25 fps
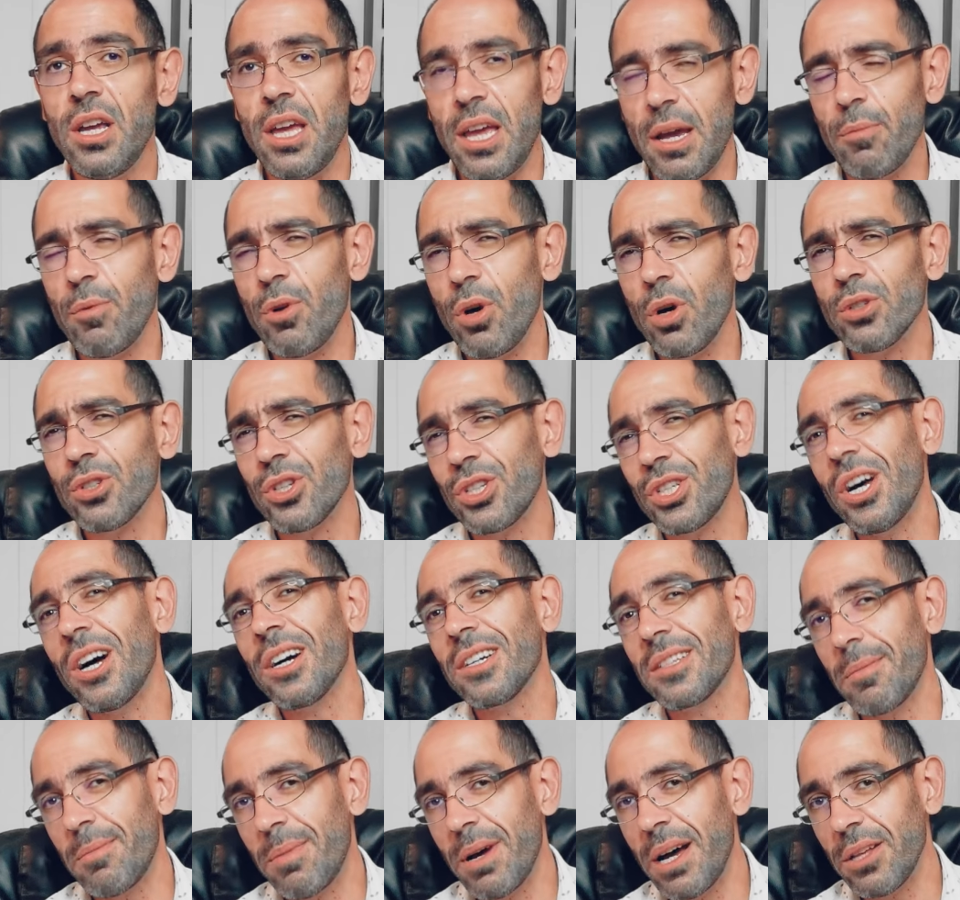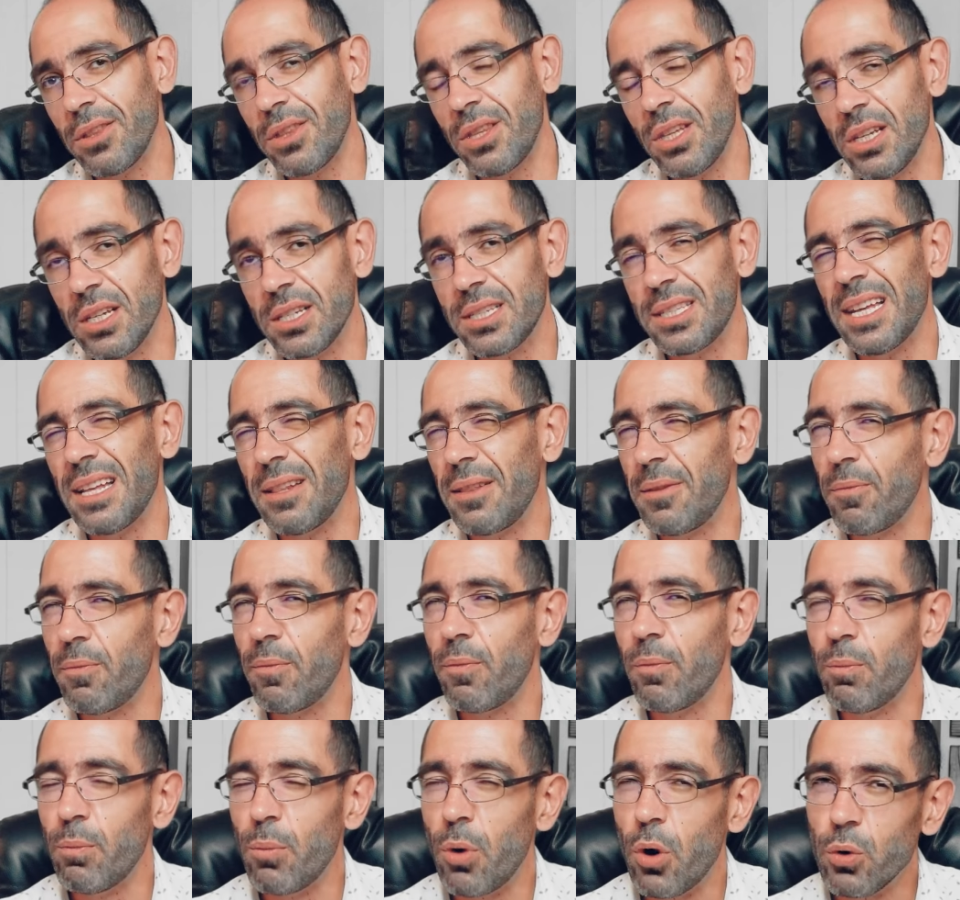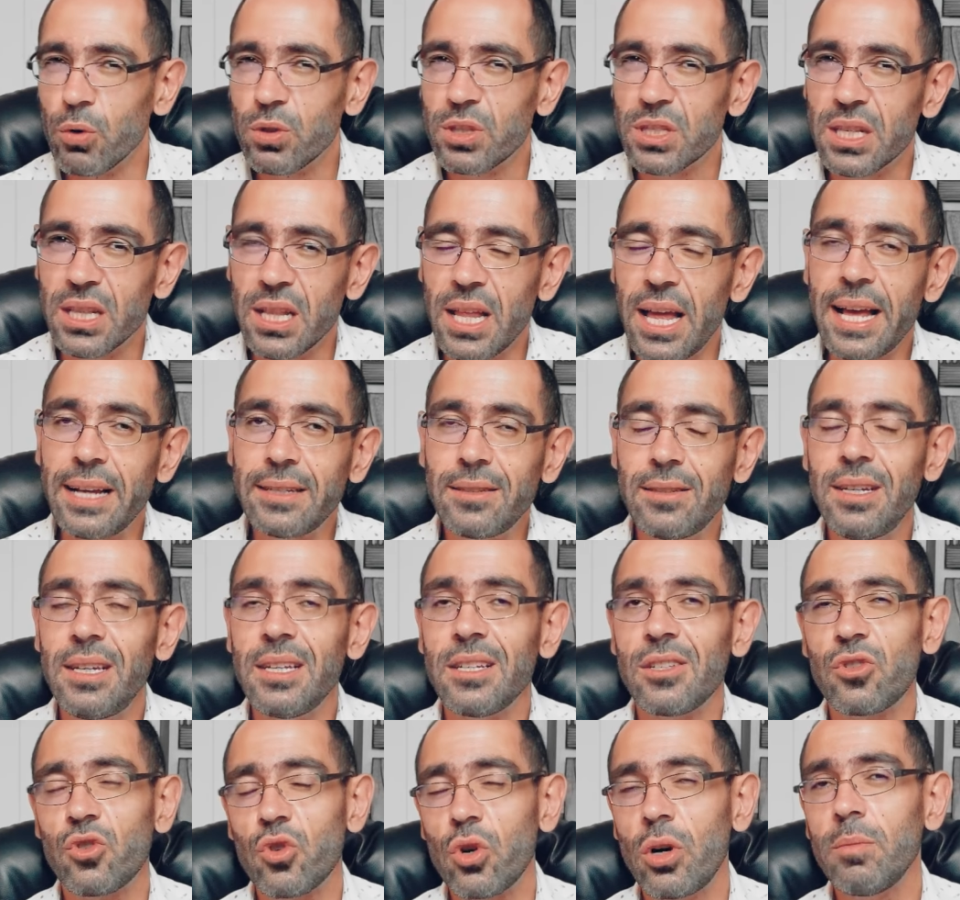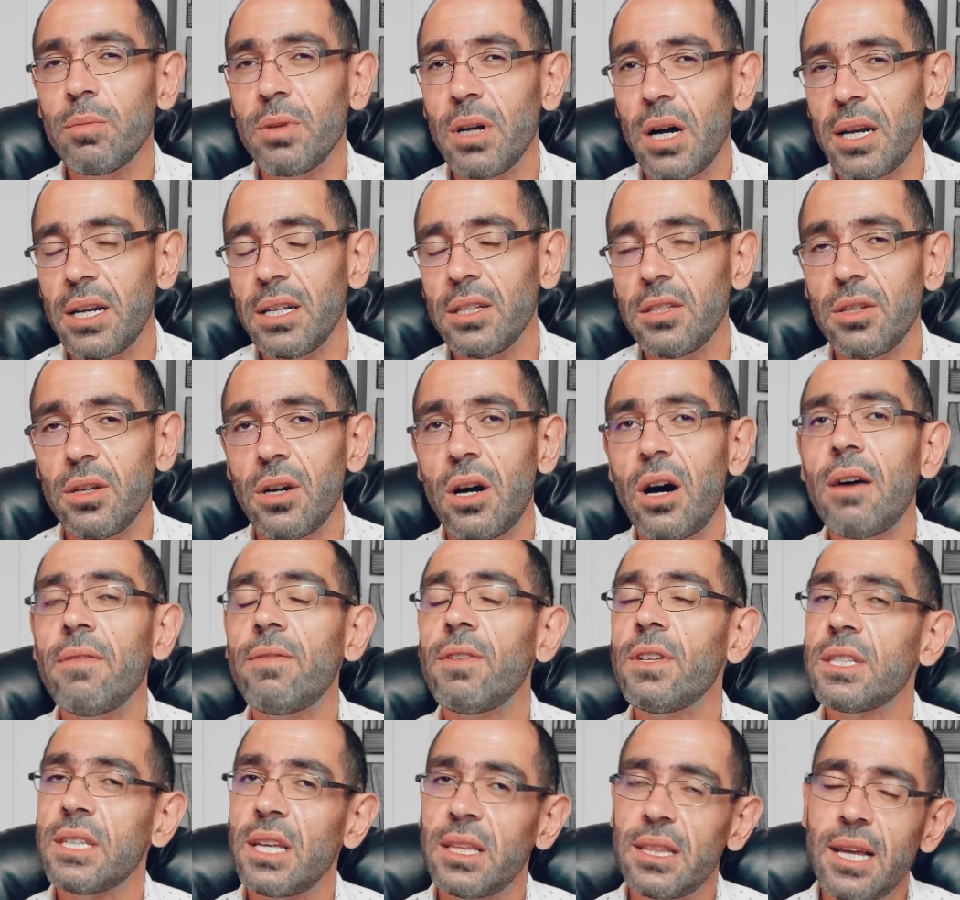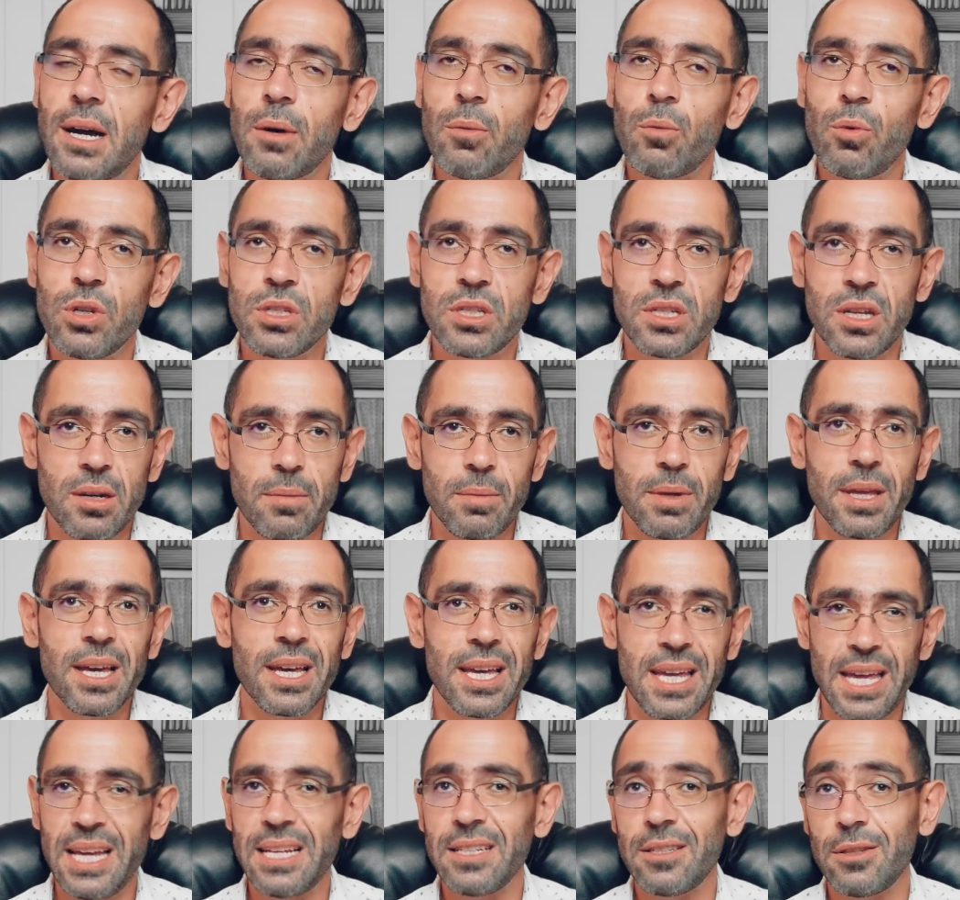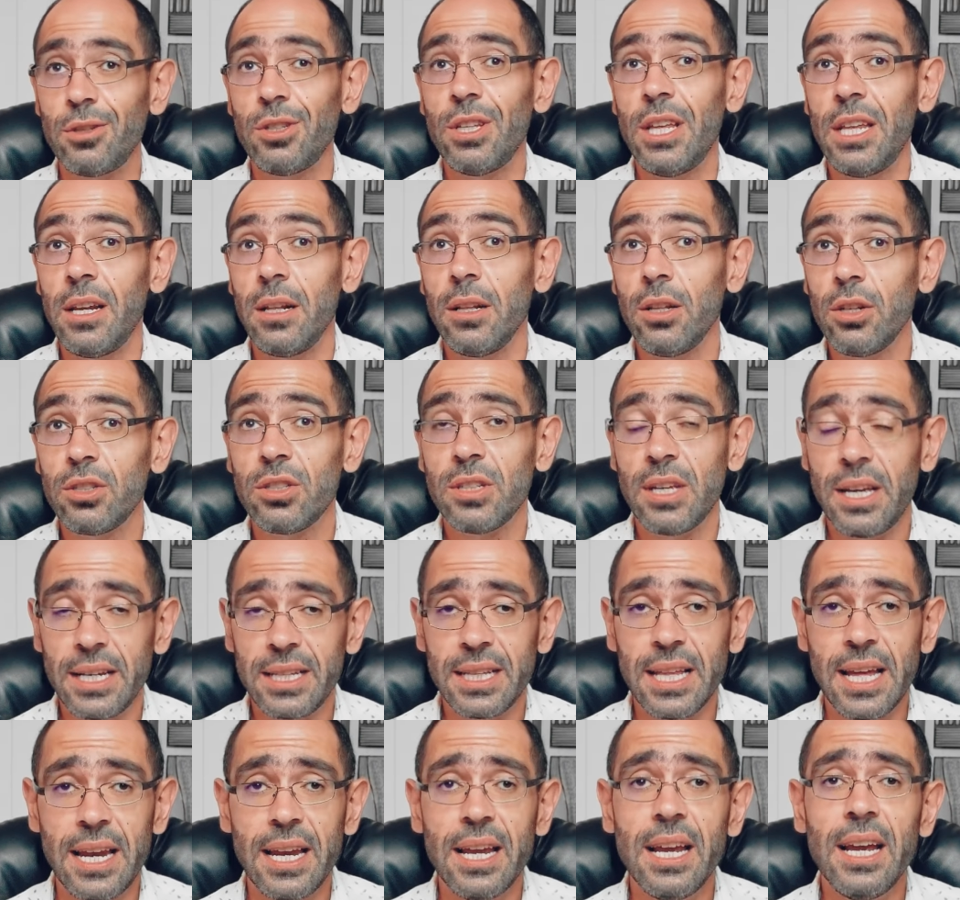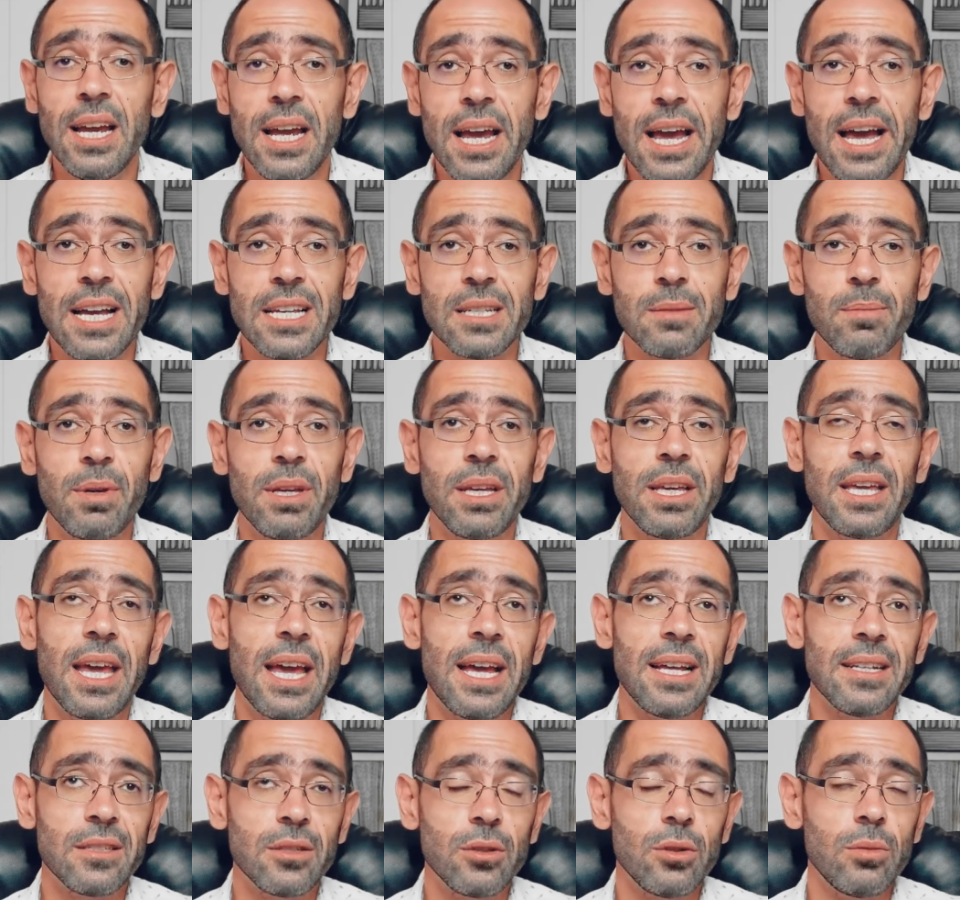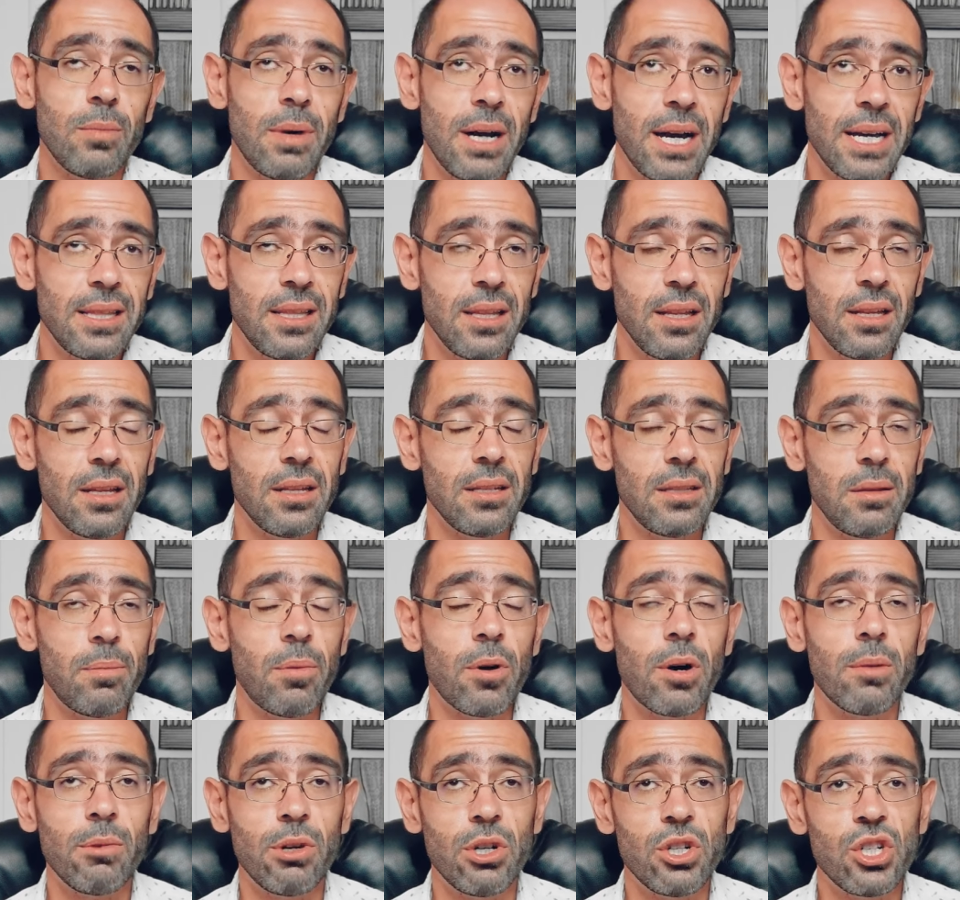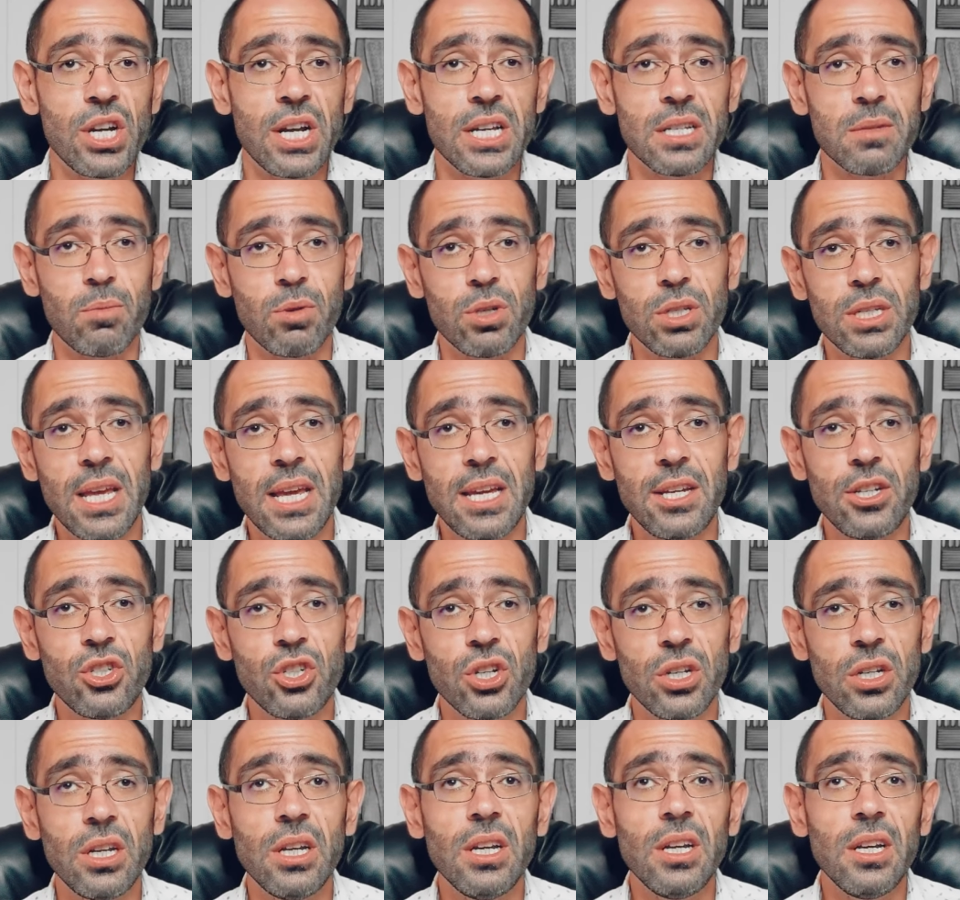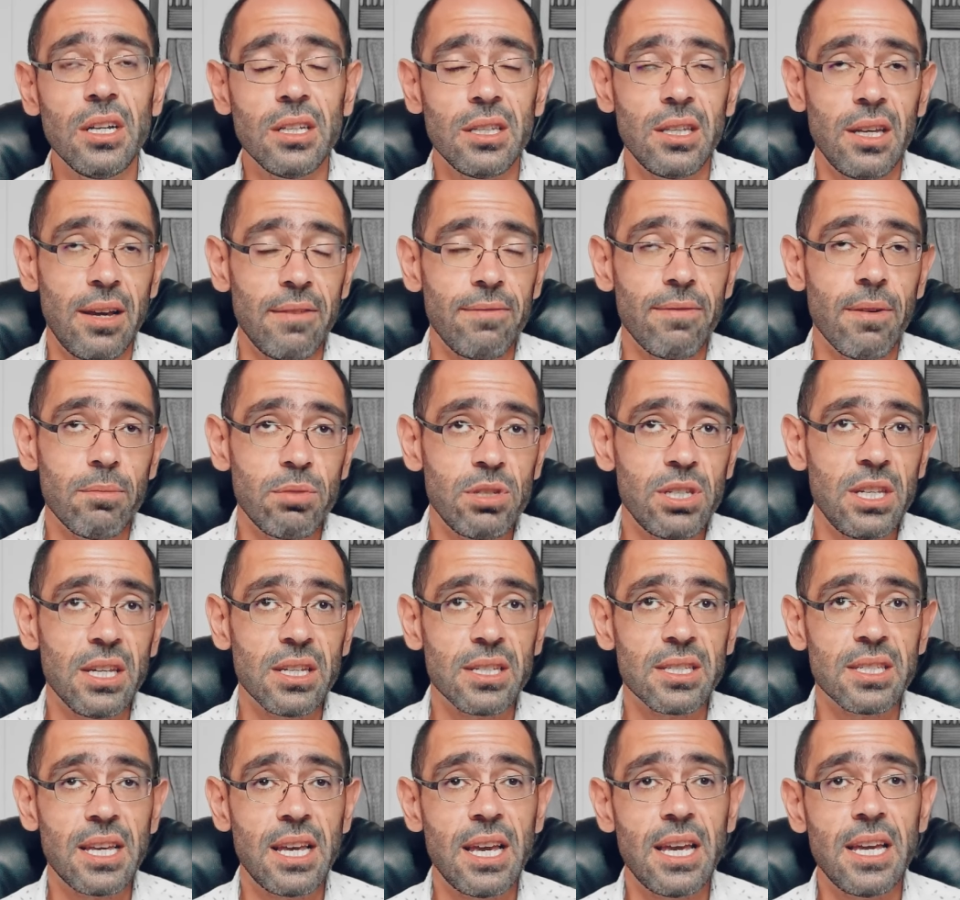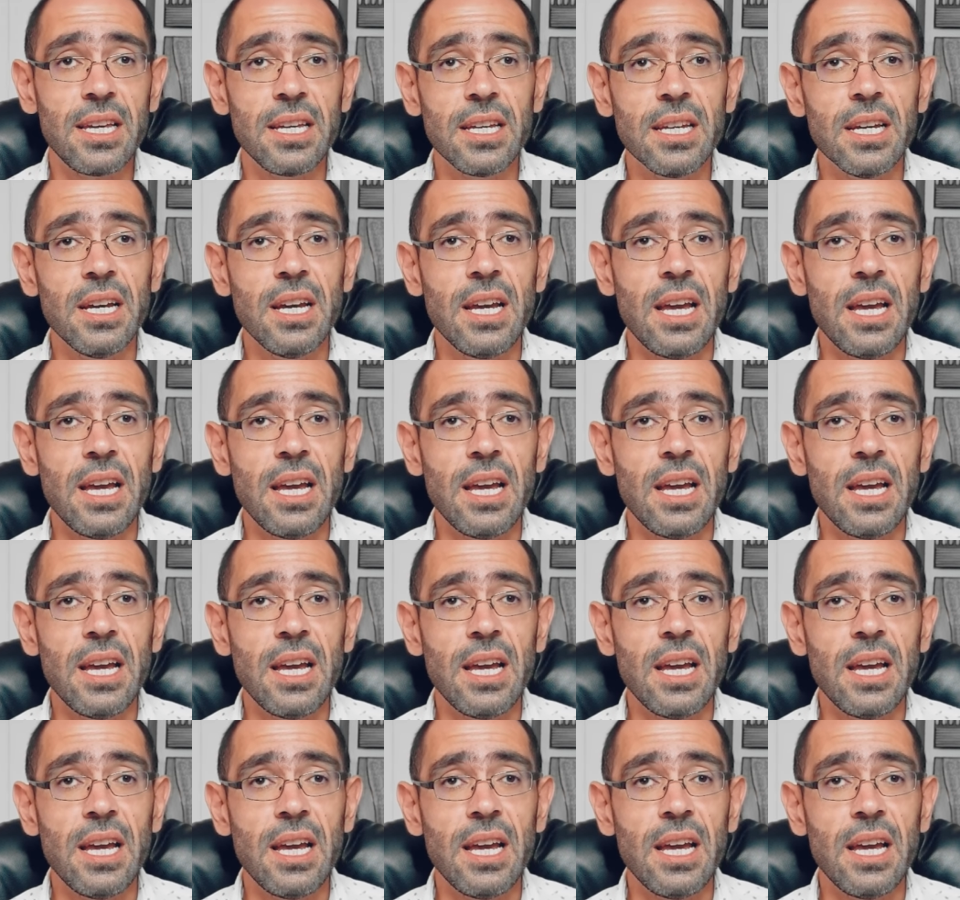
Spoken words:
And we also talked about this, that most likely as Trump got into office, that was going to get canceled, and it looks like that has been canceled by the Department of Transportation, the FMCSA,